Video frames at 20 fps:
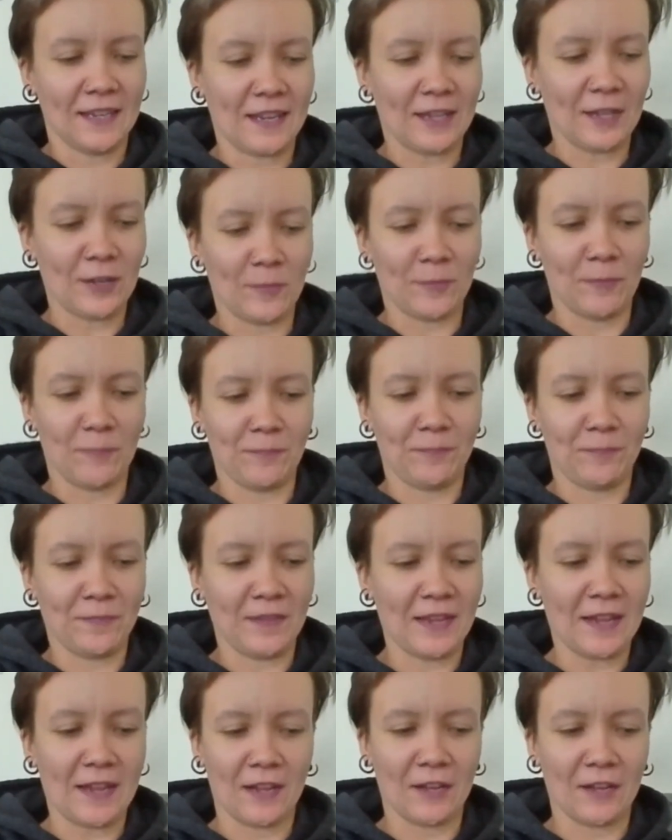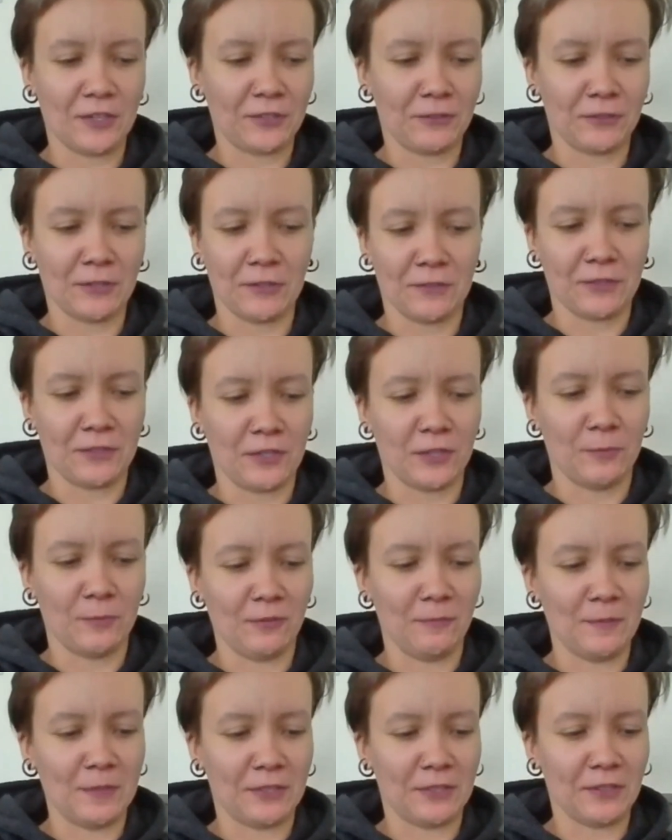our struggles and our
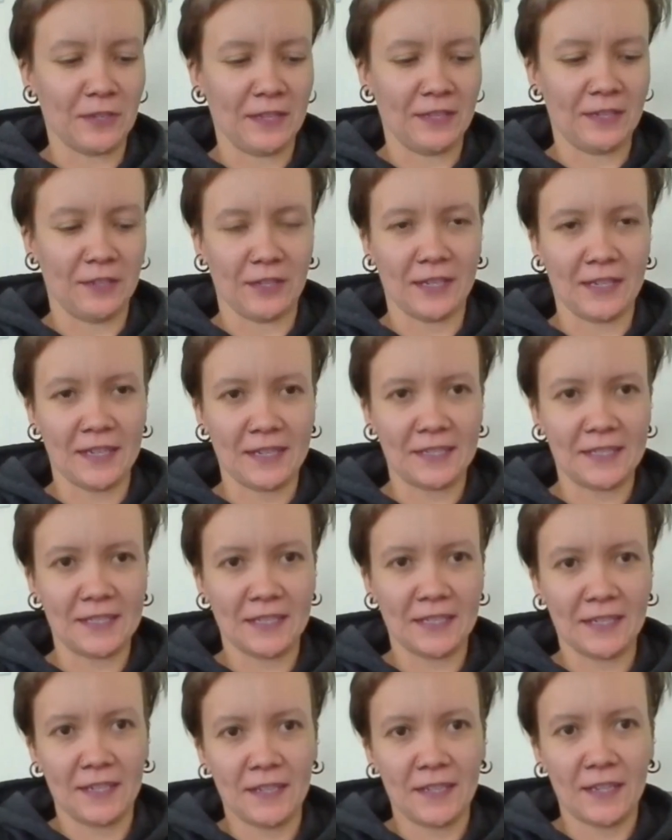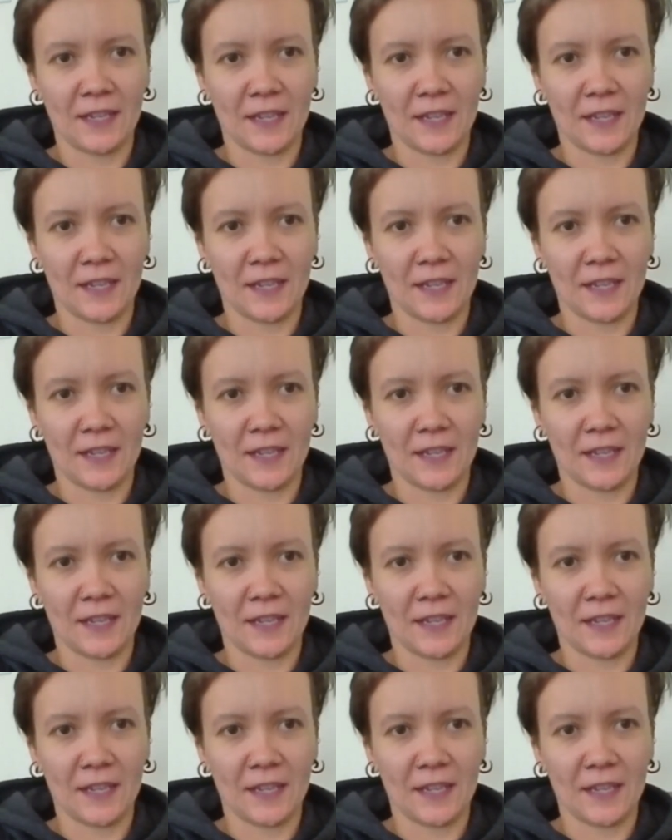movements are all interconnected.